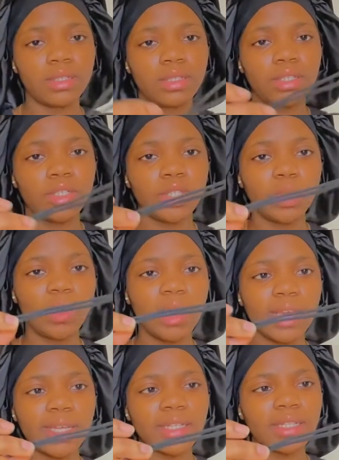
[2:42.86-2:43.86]

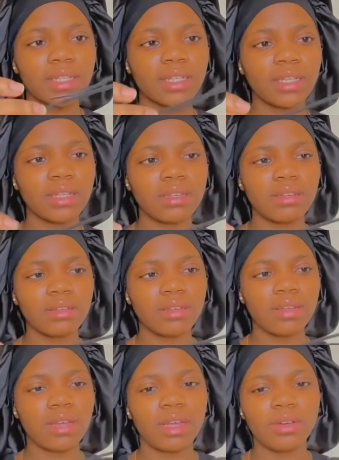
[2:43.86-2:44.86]
shoelace,
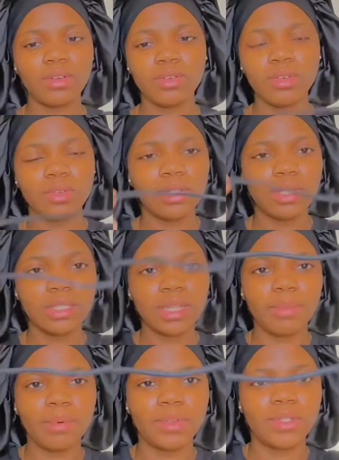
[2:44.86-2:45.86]
I don't know, this
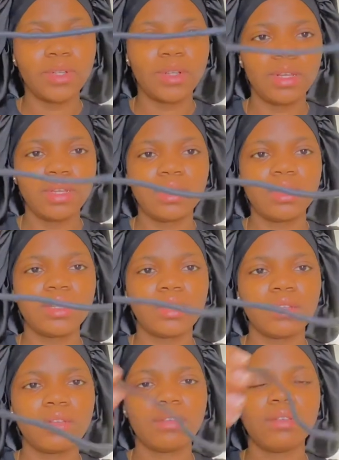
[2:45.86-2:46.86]
type of shoelace
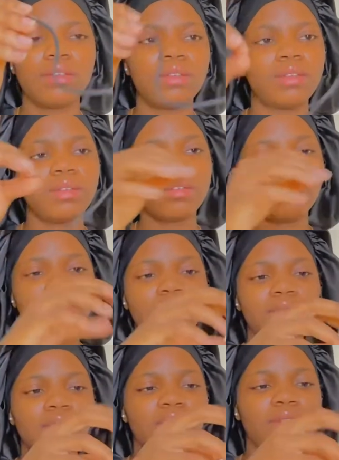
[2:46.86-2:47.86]

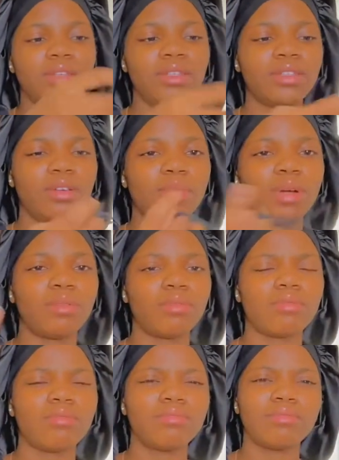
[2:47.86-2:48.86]
is somehow.
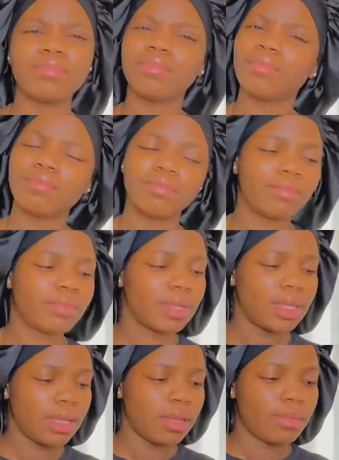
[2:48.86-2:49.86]

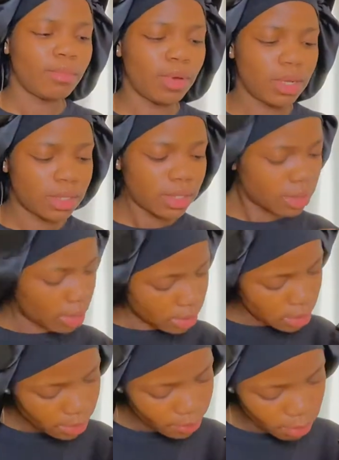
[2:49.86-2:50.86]
But
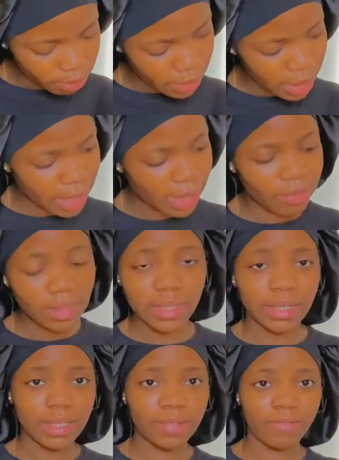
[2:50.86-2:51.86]
except from that,
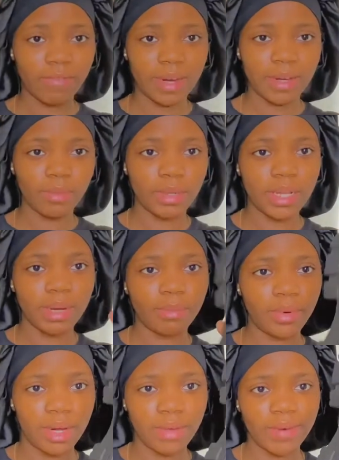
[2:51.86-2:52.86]
everything is fine with the
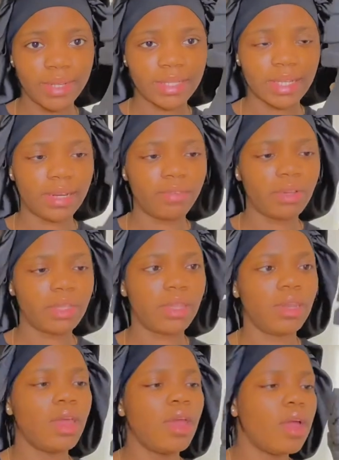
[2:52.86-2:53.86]
appearance and
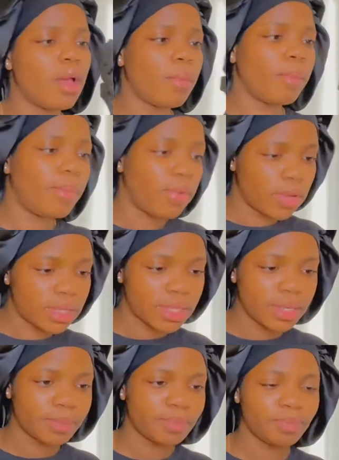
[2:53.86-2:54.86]
everything.
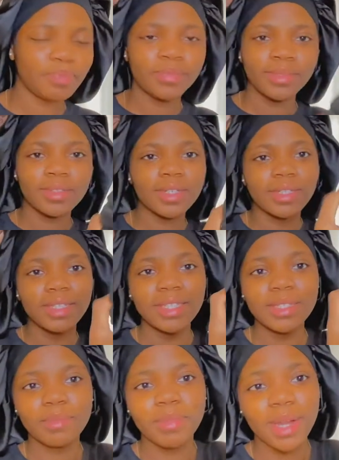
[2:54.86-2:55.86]
But
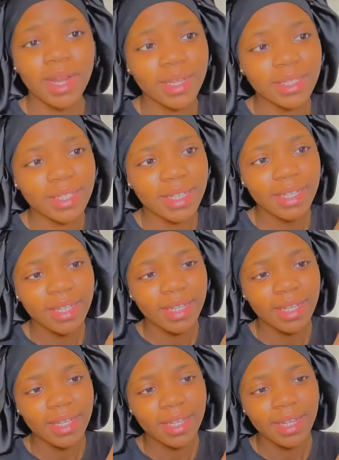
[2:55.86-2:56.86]
this part
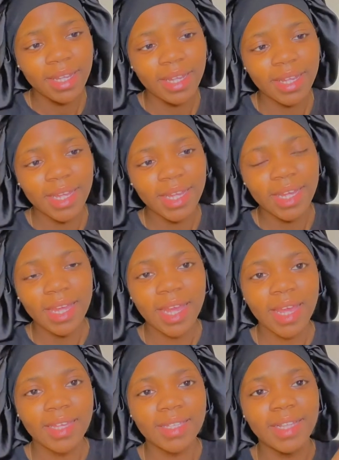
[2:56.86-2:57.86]

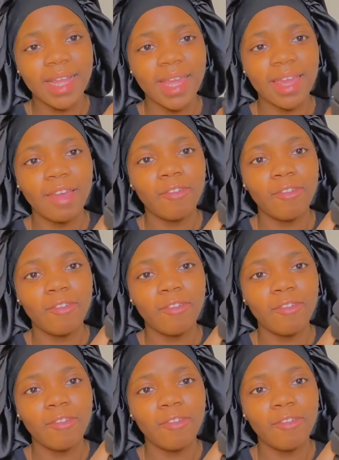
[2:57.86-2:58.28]
is like a